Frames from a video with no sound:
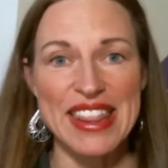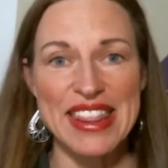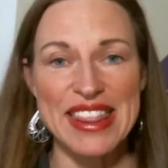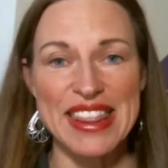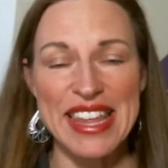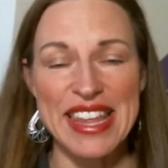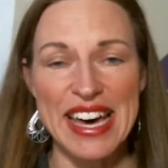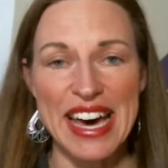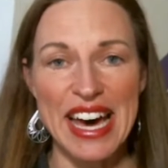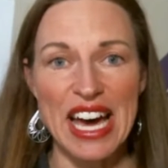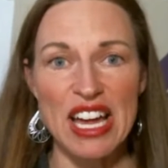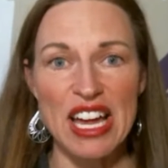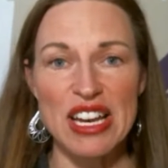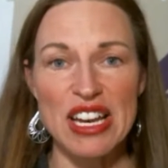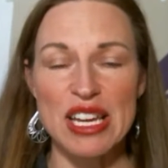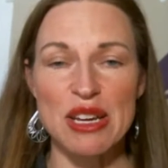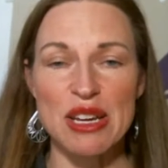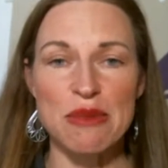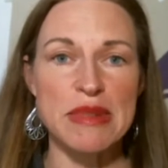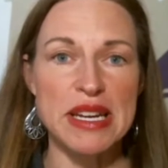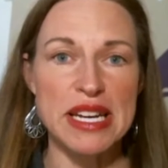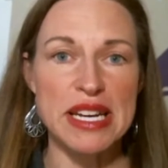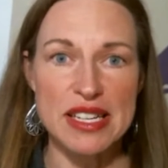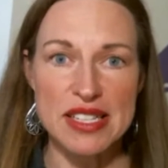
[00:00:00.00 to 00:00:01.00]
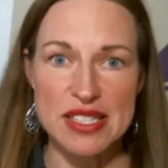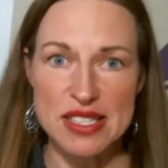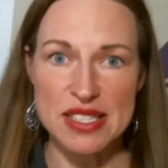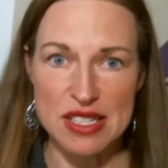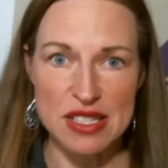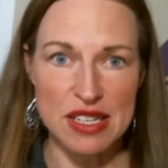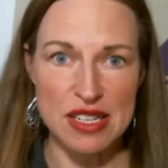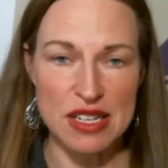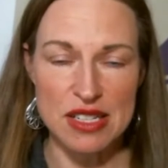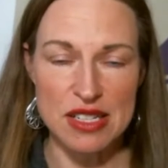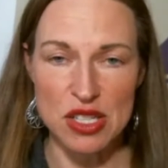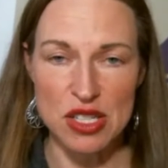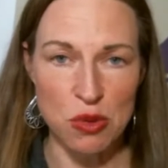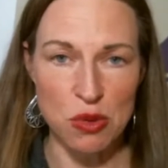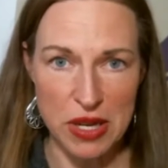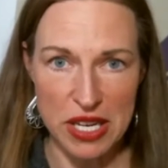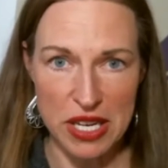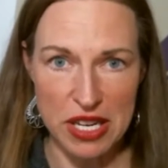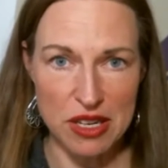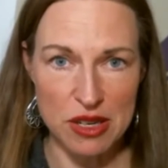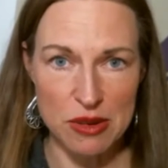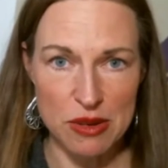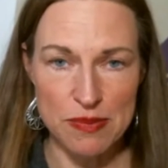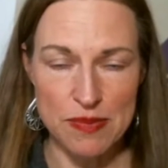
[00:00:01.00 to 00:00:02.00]
that it makes you
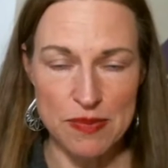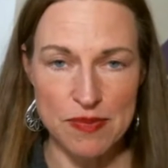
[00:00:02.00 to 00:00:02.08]
weak.